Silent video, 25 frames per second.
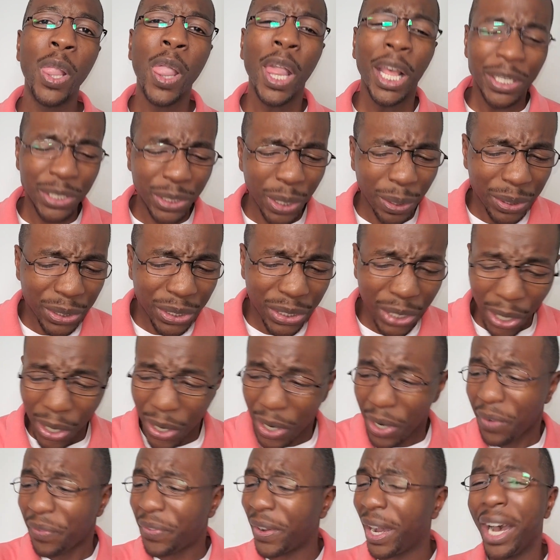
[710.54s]
So
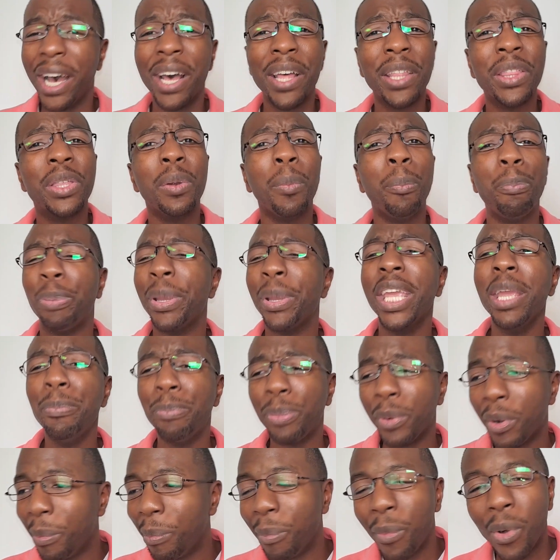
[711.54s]
serve other
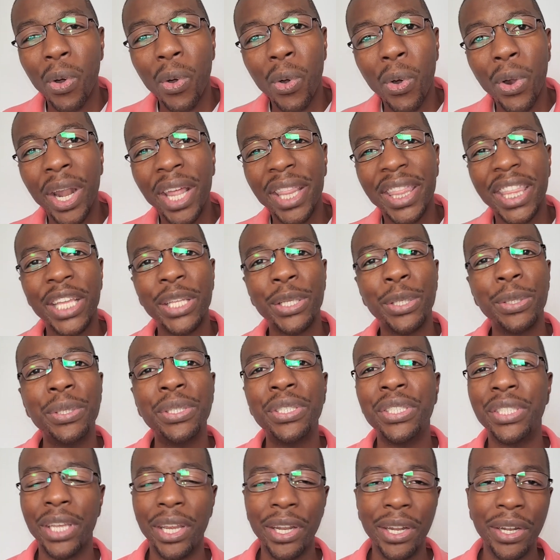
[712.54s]
people more than you
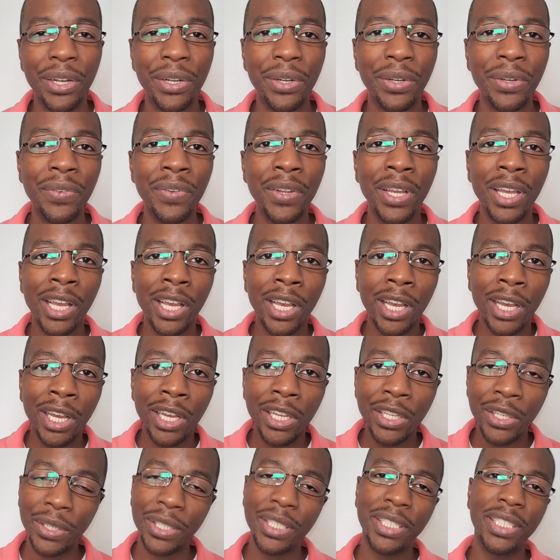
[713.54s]
serve
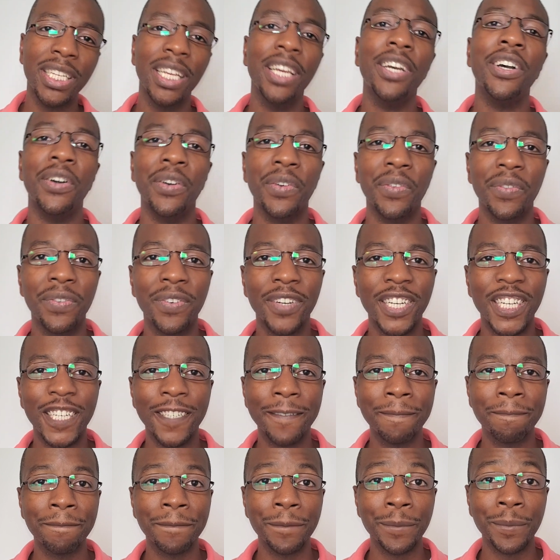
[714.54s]
yourself.
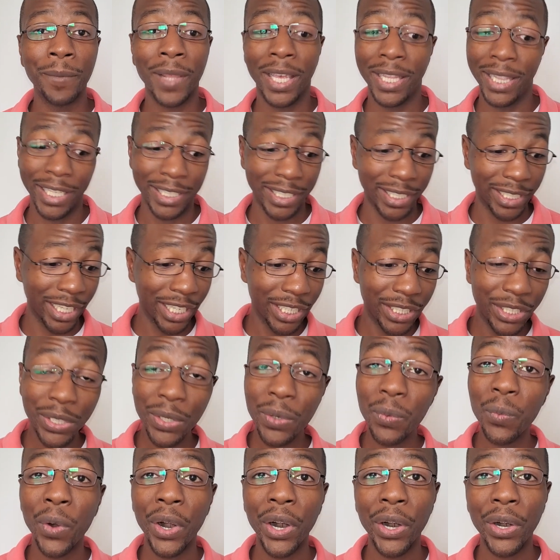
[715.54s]
Let's get to
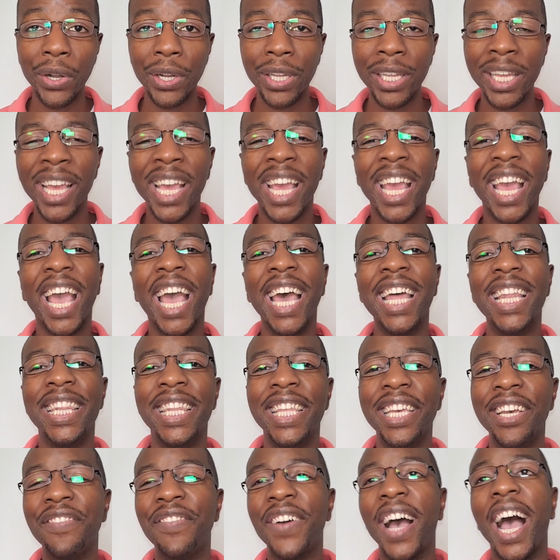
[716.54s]
work and
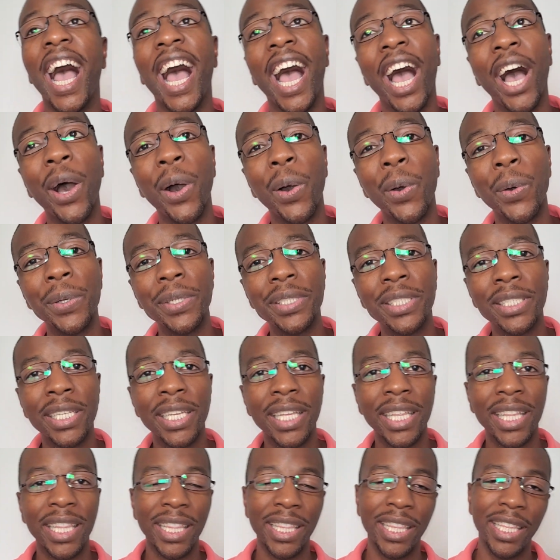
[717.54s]
live out
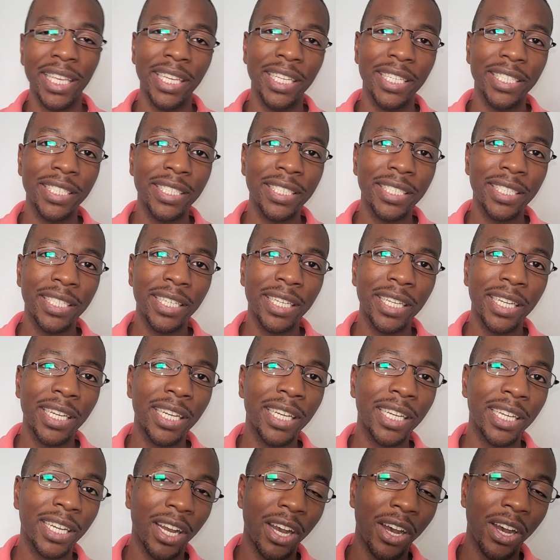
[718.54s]
this
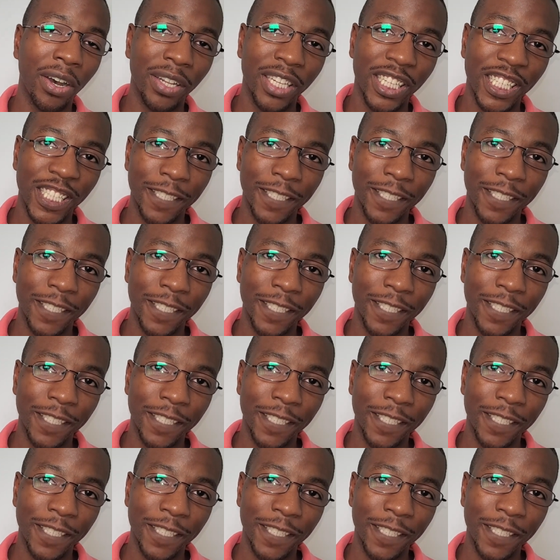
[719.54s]
calling.